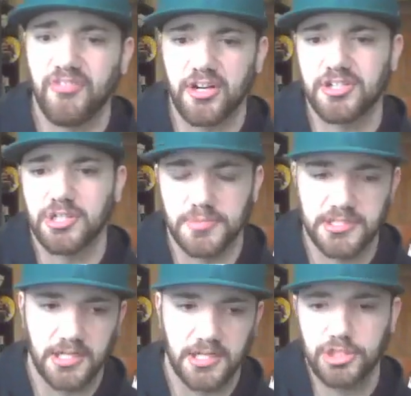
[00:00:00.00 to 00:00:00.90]
because they
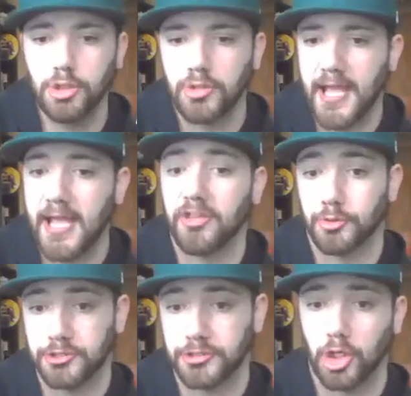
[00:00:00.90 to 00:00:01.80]
made their fair share of
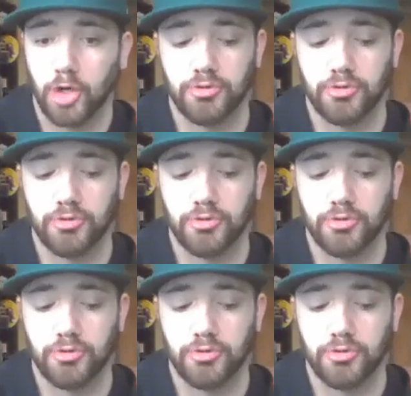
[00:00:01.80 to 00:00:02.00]
mistakes too.